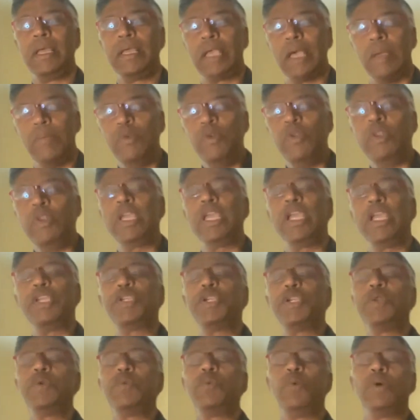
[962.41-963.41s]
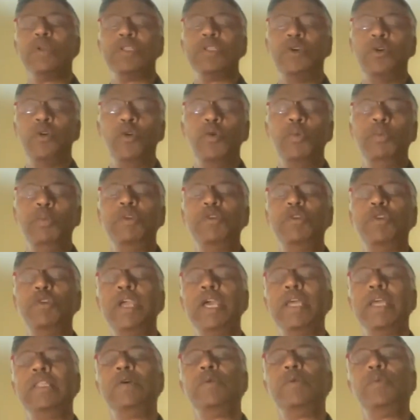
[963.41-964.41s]
Communication was grouped
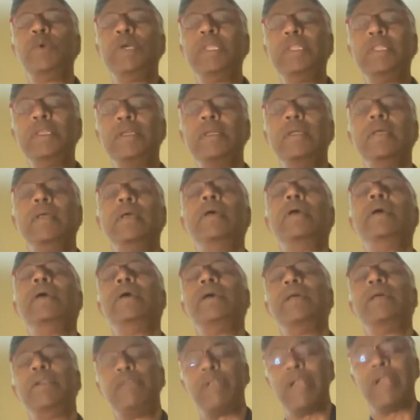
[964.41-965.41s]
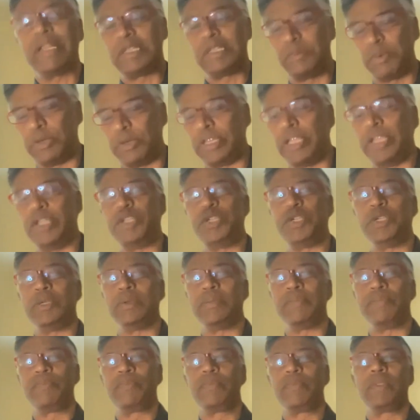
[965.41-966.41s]
together with
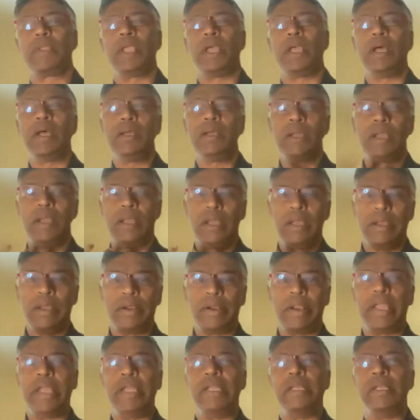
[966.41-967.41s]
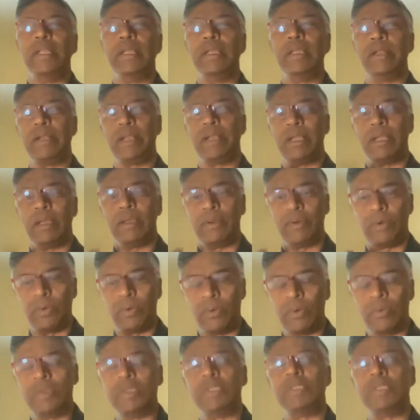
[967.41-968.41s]
transportation. Yeah,
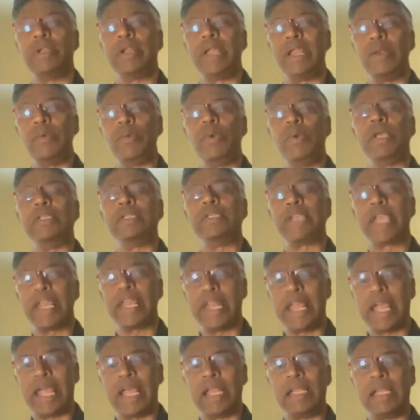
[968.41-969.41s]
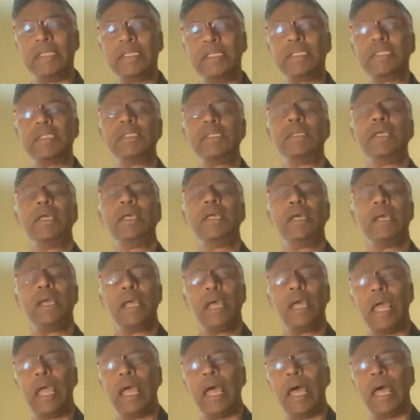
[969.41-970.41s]
roads, railways, canals,
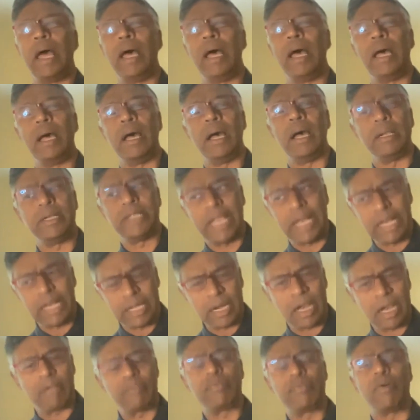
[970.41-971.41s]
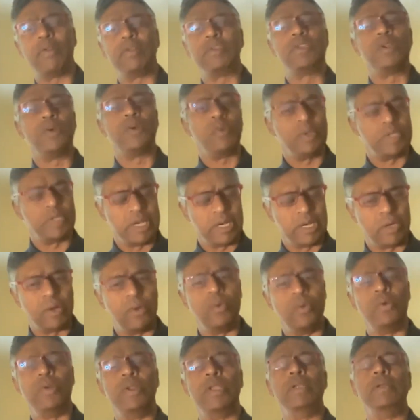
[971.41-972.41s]
telegraph also was
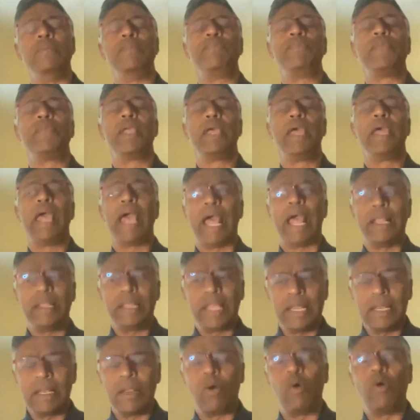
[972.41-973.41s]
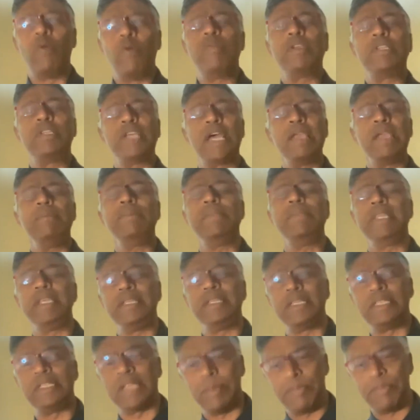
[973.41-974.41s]
included. And then over time,
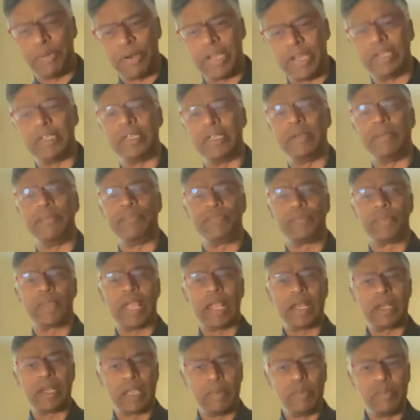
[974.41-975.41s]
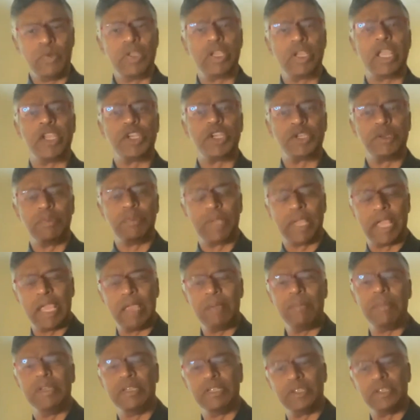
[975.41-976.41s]
these separated and communication
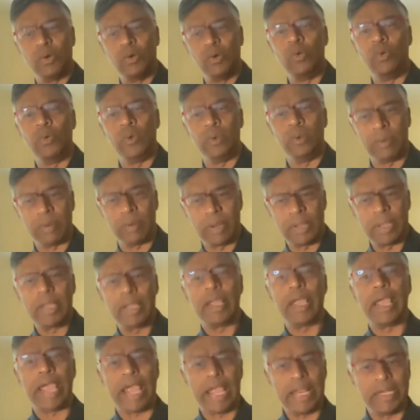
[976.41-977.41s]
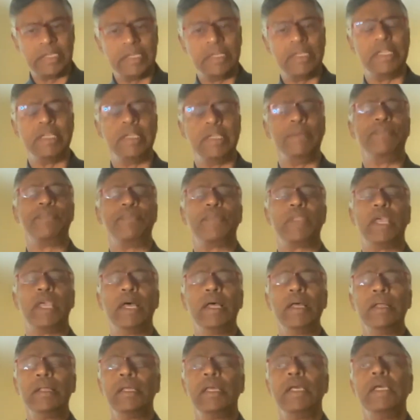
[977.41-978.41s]
became its own entity.
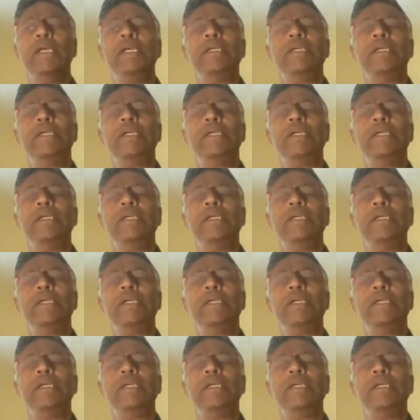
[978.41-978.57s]
Yeah.